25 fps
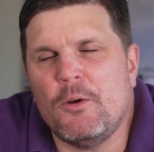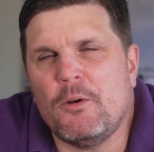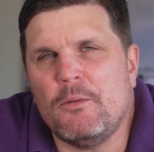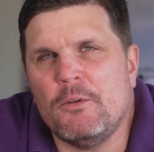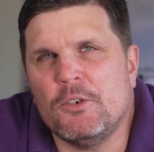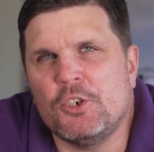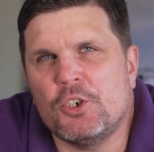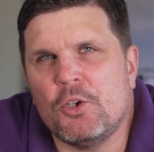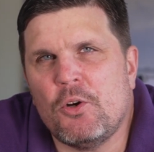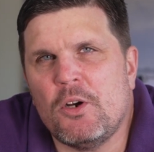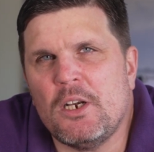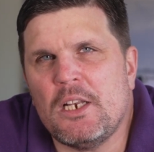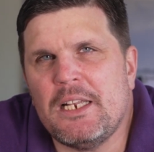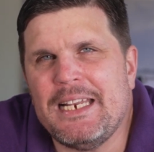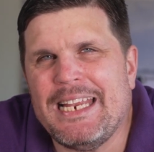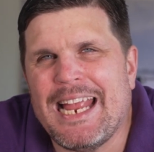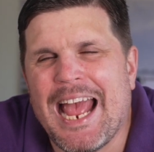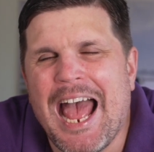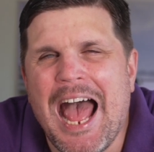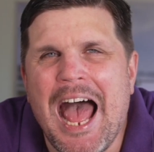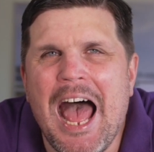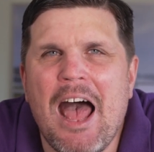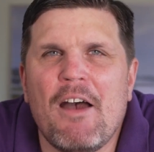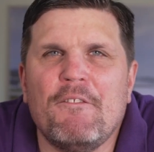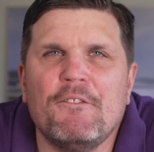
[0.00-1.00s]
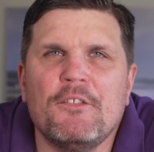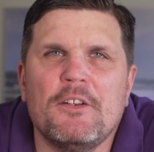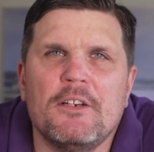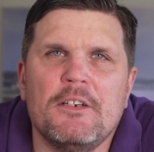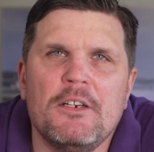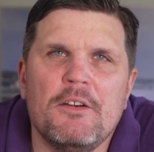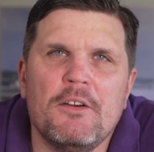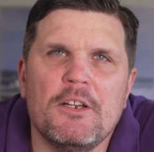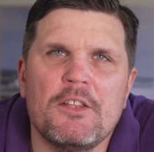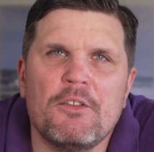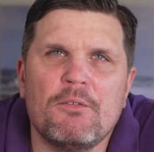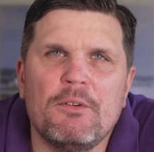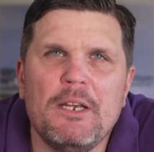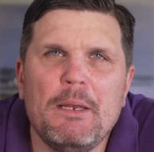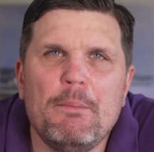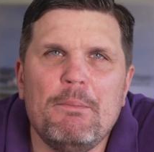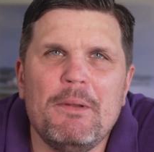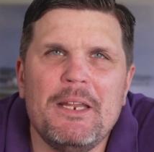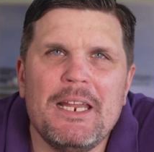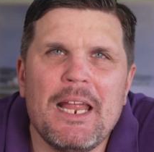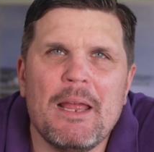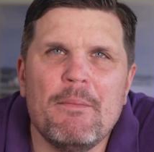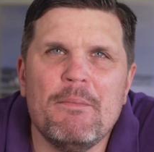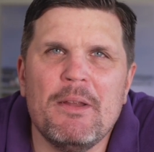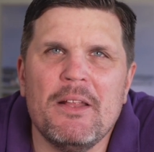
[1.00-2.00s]
Shortly after 3
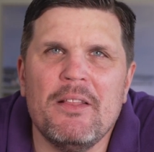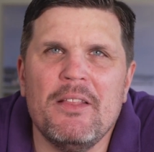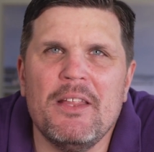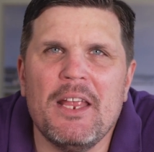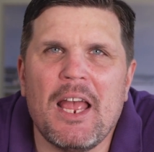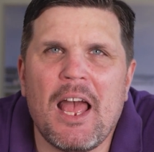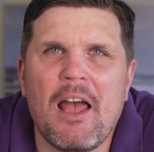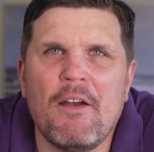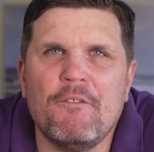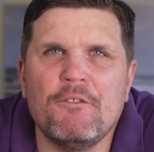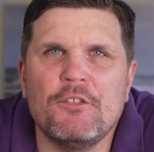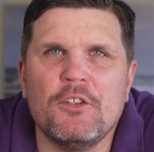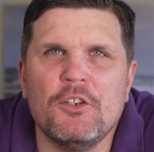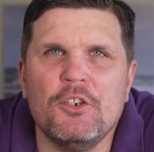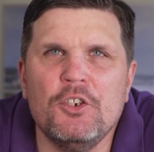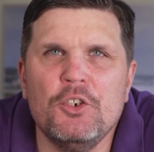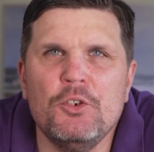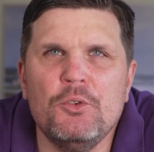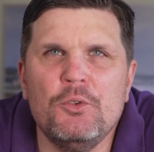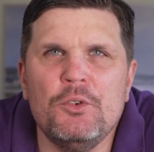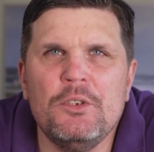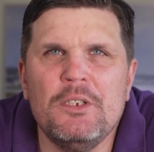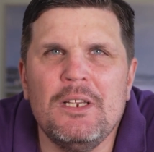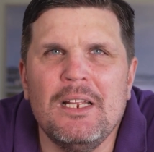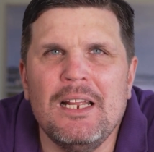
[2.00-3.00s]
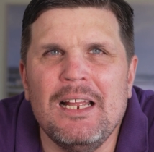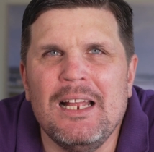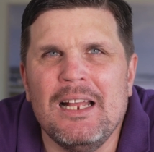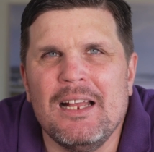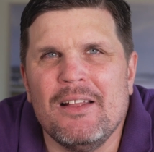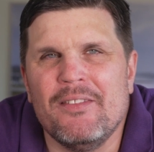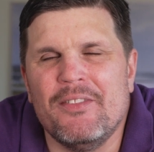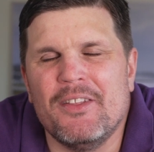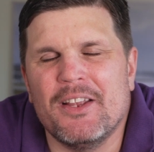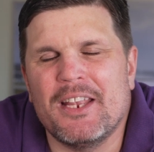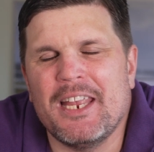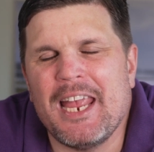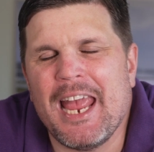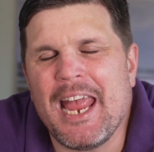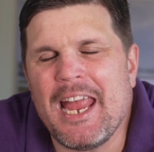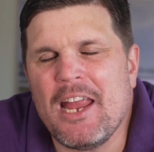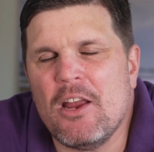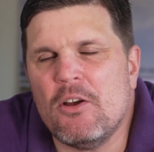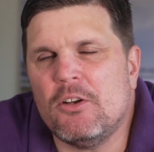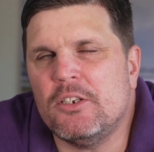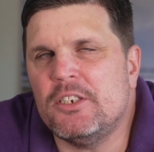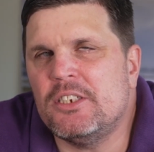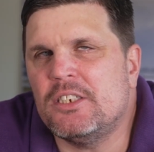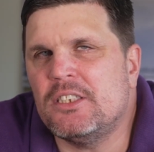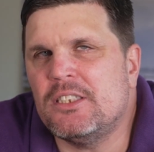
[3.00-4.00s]
p.m. in the afternoon, the
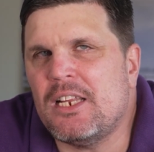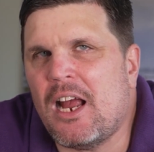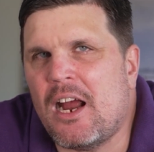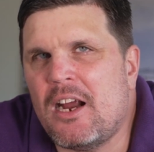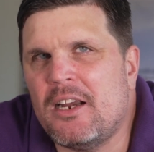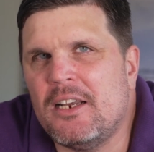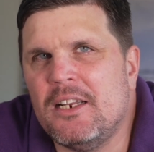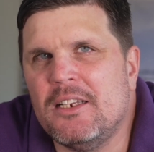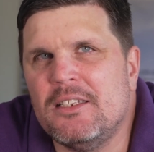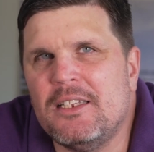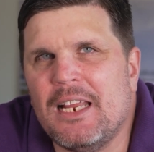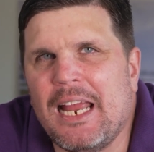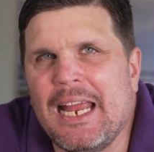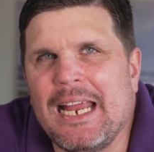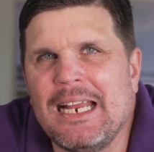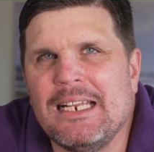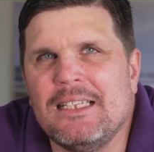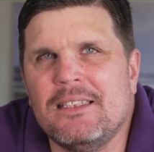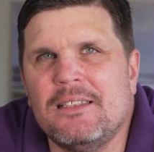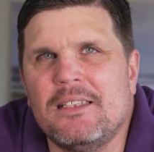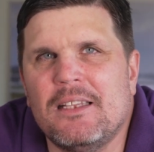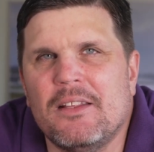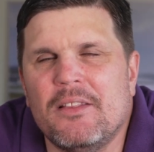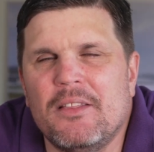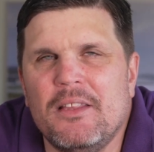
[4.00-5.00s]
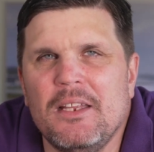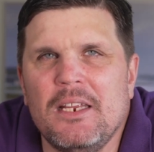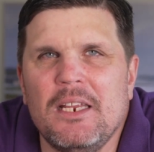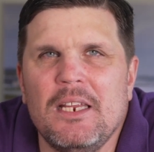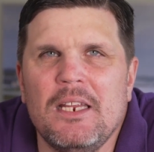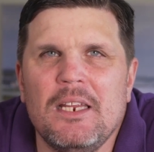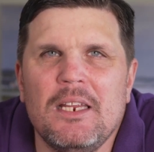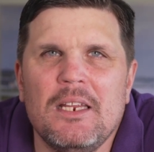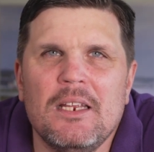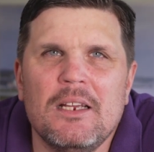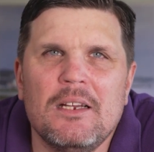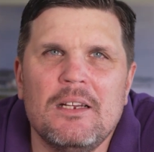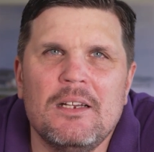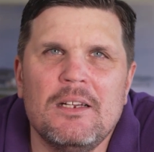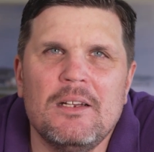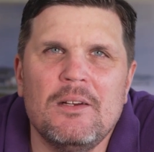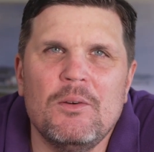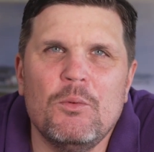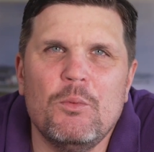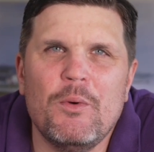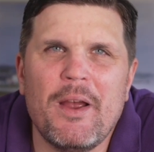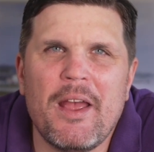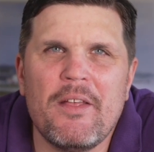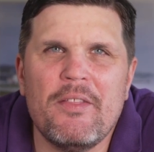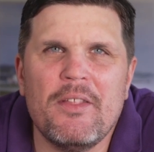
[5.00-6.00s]
chaos started and the
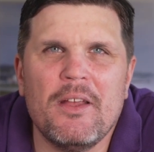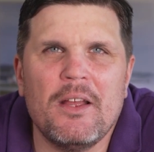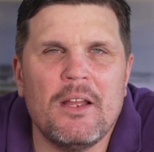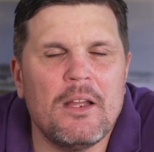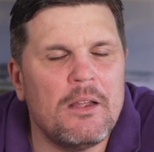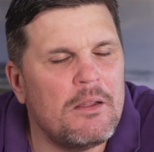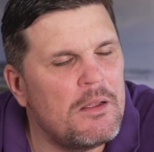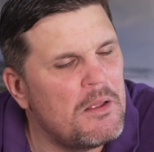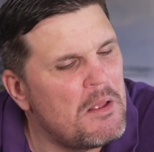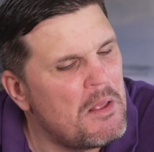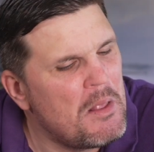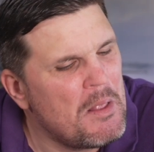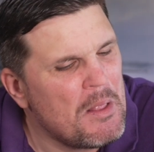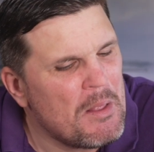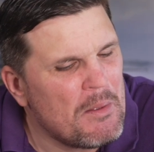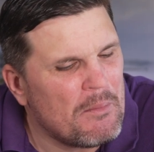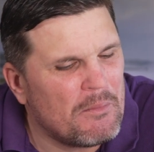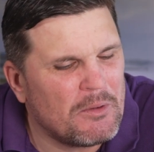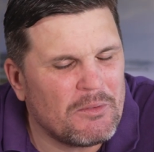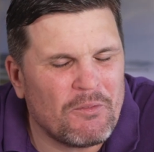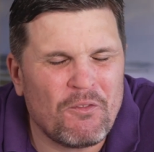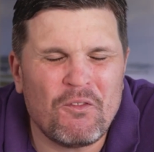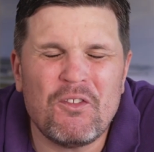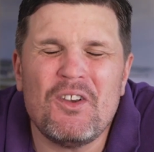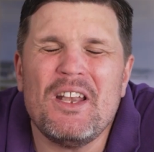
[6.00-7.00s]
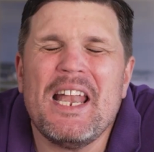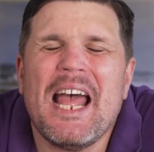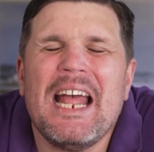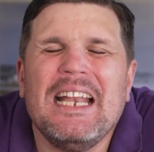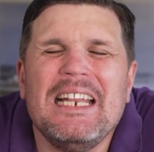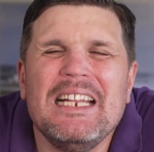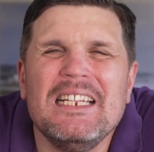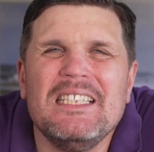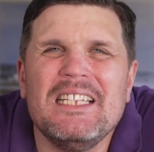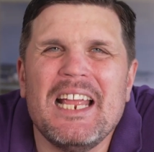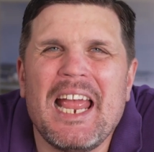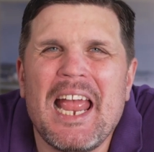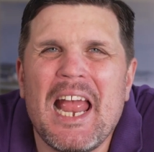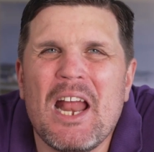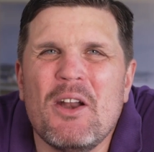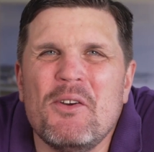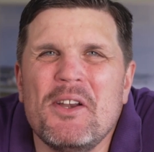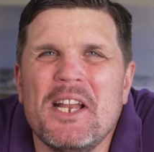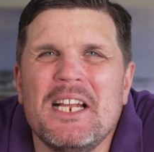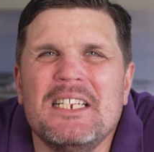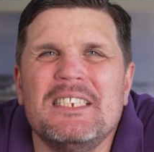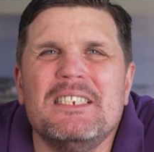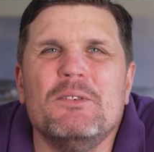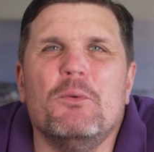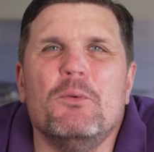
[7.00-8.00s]
weather flooded areas